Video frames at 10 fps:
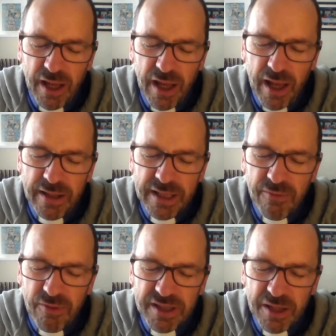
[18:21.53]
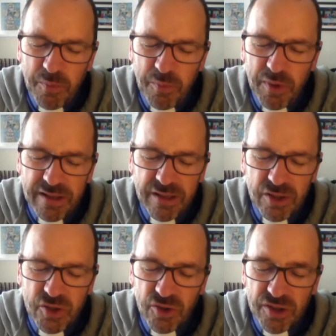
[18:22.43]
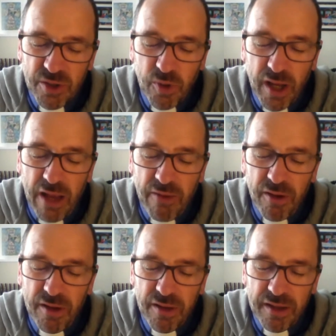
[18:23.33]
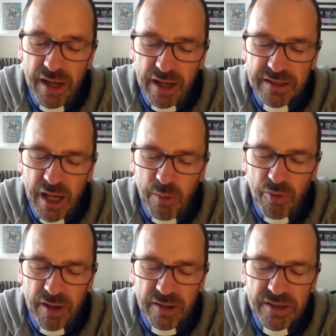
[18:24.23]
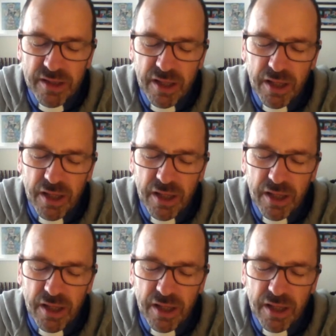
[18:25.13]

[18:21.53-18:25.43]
and give us ability to trust that whatever the next day brings,